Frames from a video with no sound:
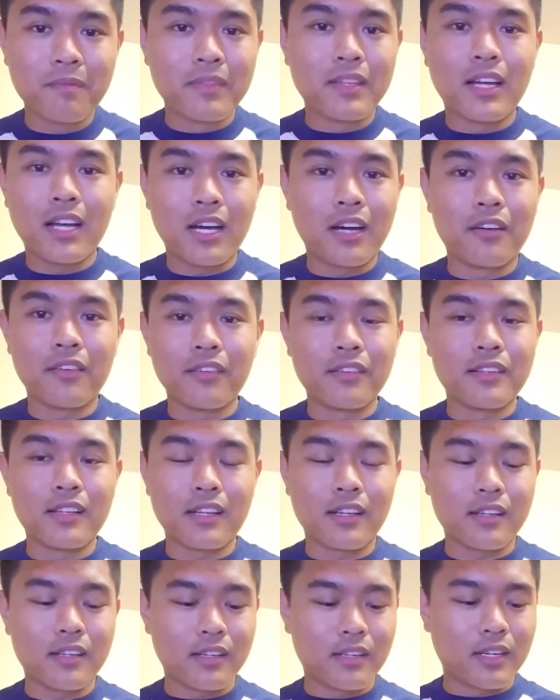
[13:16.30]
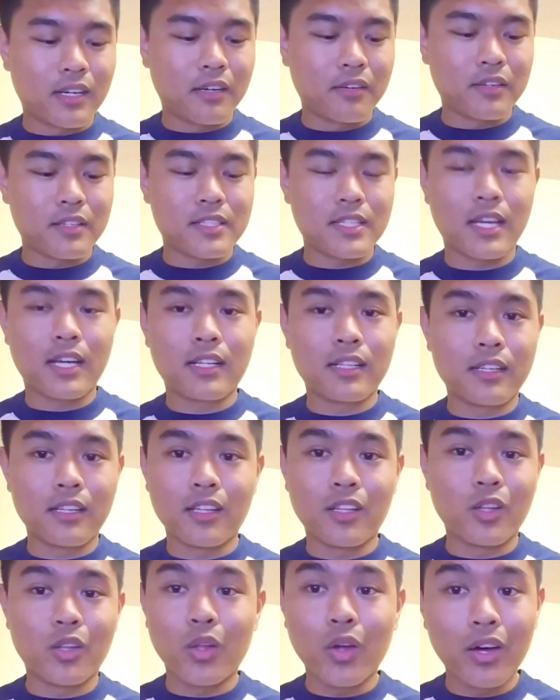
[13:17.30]
how exactly it
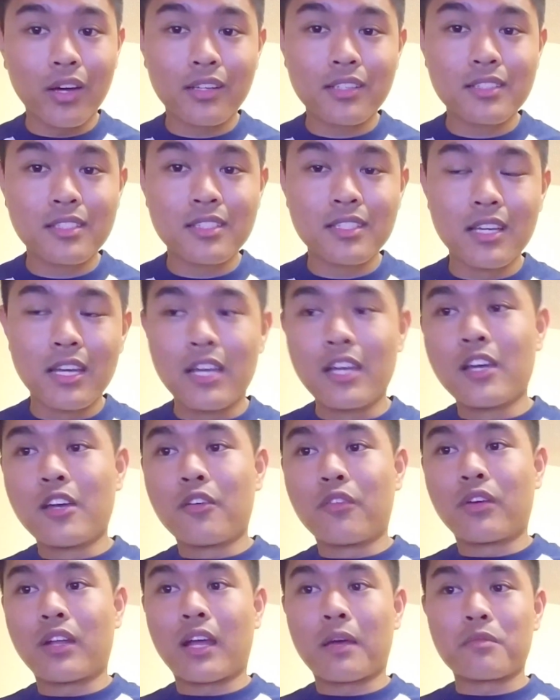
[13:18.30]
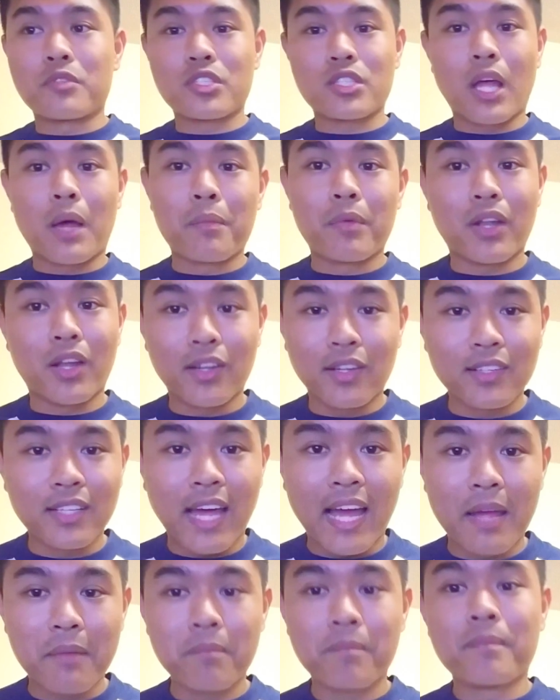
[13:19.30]
looks when I'm stopping on a
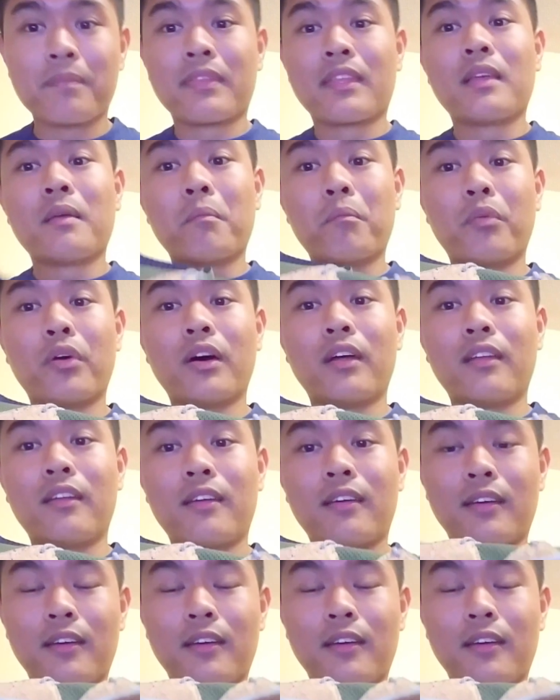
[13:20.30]
dime, but